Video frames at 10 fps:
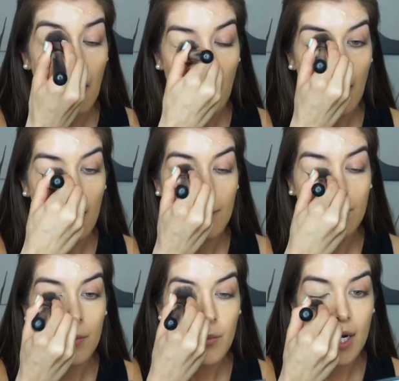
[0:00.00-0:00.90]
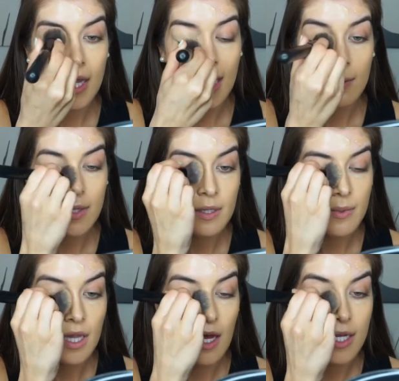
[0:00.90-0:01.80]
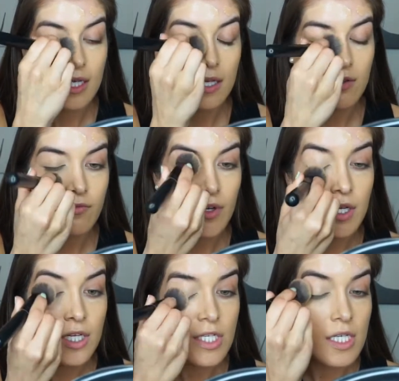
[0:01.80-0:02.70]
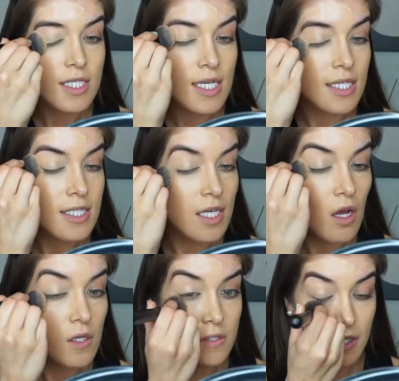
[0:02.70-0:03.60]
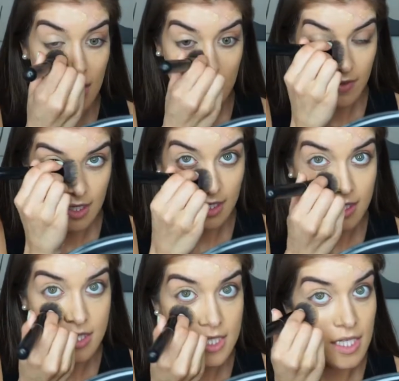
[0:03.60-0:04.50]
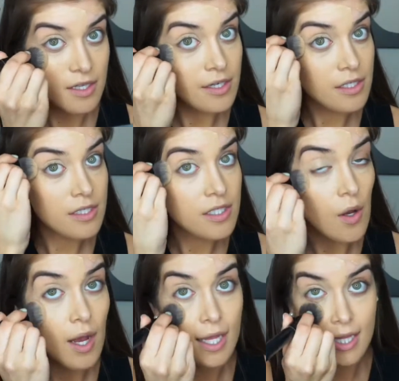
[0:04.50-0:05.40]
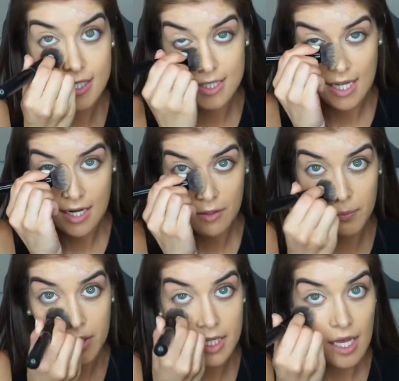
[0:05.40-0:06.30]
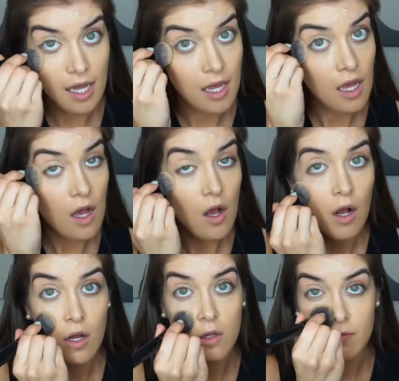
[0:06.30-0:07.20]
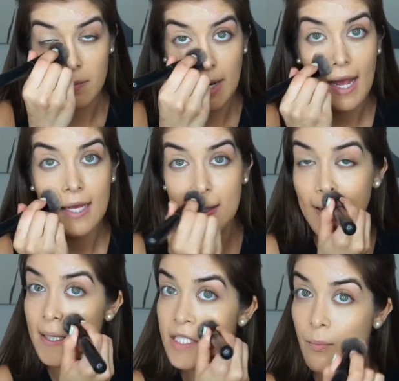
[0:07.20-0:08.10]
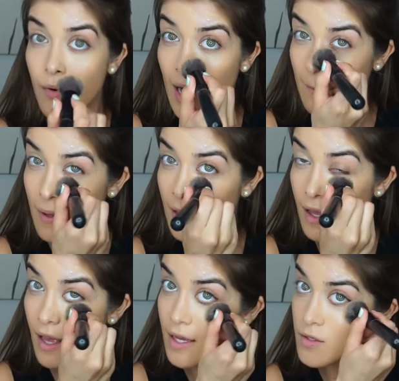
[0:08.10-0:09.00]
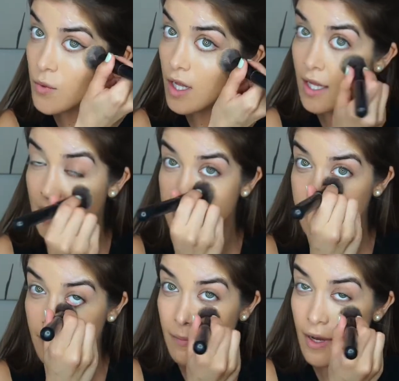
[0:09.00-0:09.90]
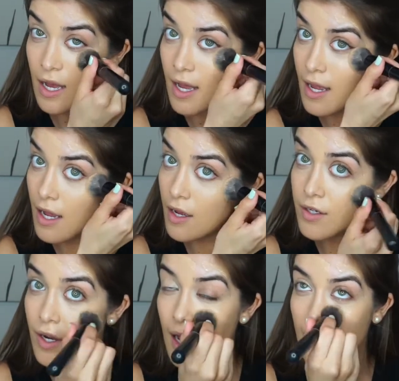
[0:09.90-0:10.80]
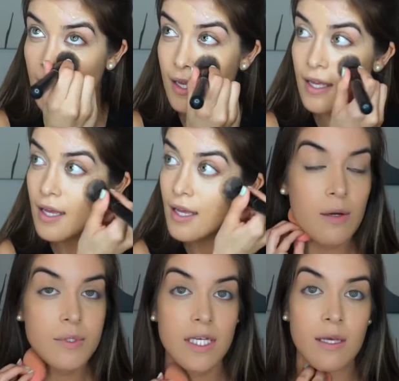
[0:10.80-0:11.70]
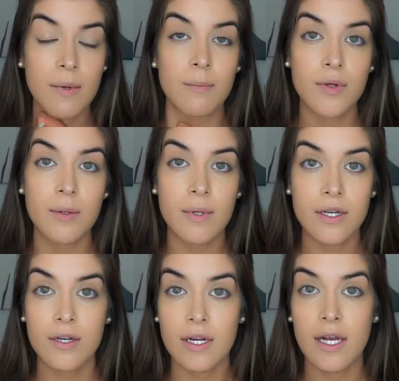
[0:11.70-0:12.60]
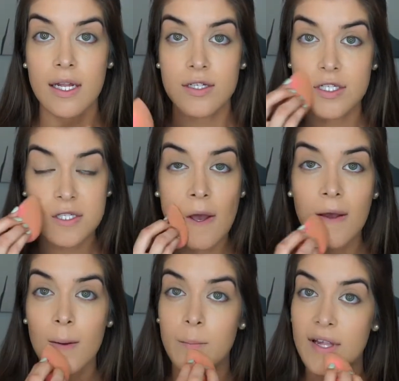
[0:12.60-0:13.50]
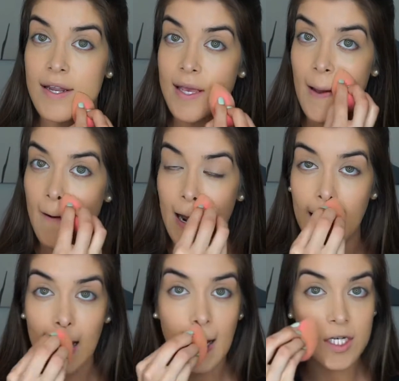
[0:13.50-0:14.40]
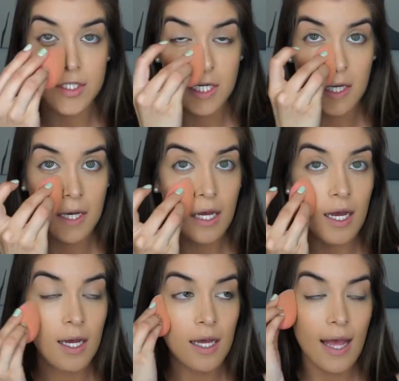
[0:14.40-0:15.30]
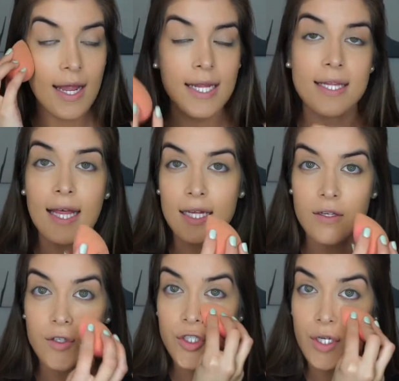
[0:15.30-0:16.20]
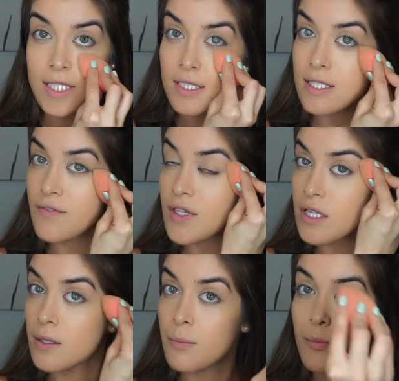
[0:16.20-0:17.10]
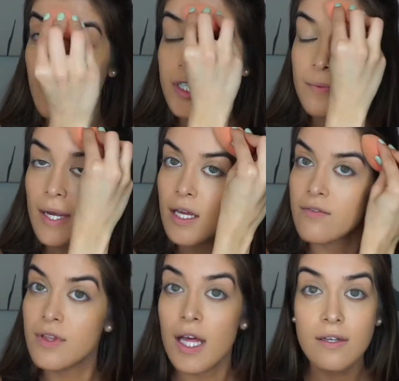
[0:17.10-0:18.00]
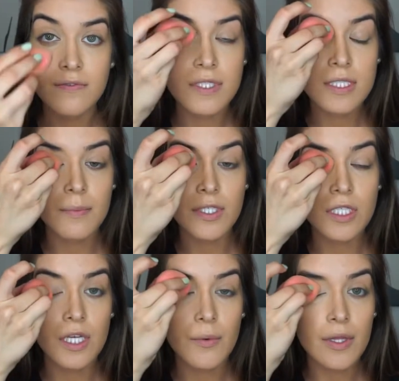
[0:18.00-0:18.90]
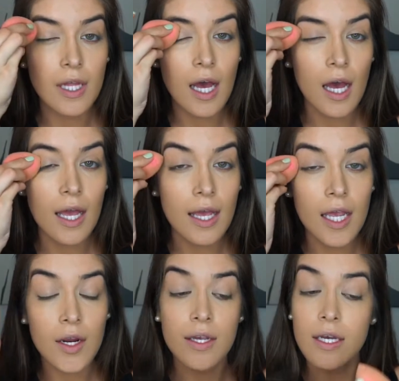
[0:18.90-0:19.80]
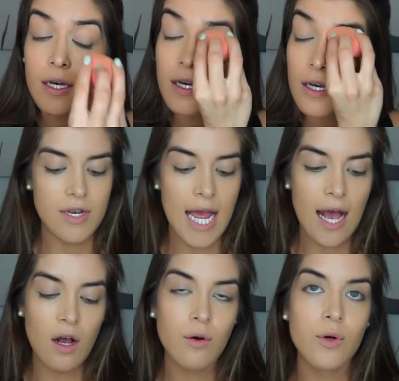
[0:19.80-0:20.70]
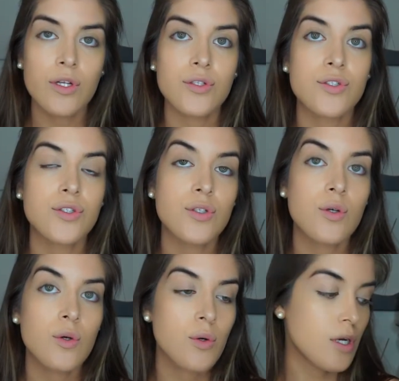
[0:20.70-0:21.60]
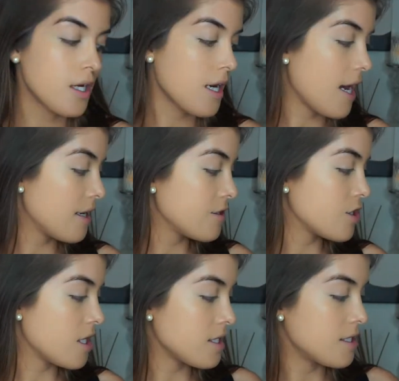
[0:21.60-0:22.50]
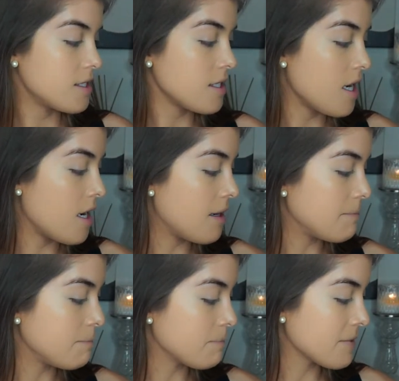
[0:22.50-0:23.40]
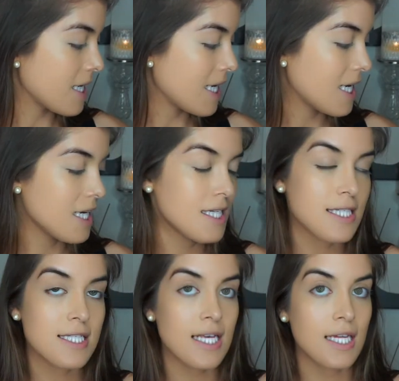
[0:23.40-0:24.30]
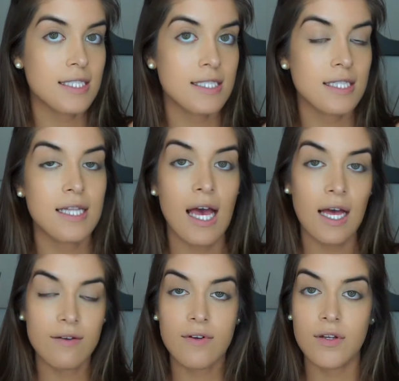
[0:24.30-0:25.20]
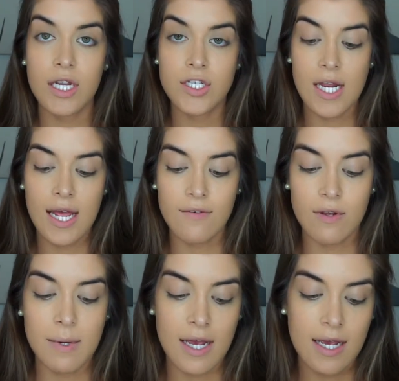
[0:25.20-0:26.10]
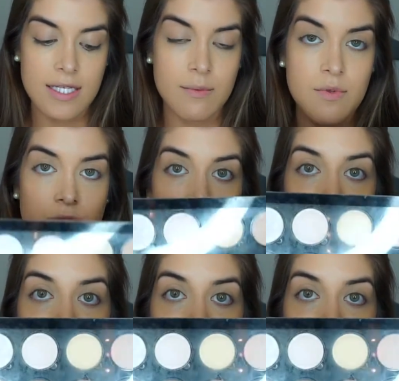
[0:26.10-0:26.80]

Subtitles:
What I like about the Milani foundation is that it's also kind of like a concealer, so I like to kind of put that all over my eyelid to prime it, as well as my under eye. I'm taking my beauty blender and kind of just blending out any like little streaks and stuff that the brush might have left, especially around the eye area. Now to kind of just set that foundation I have on my eyes, I'm using the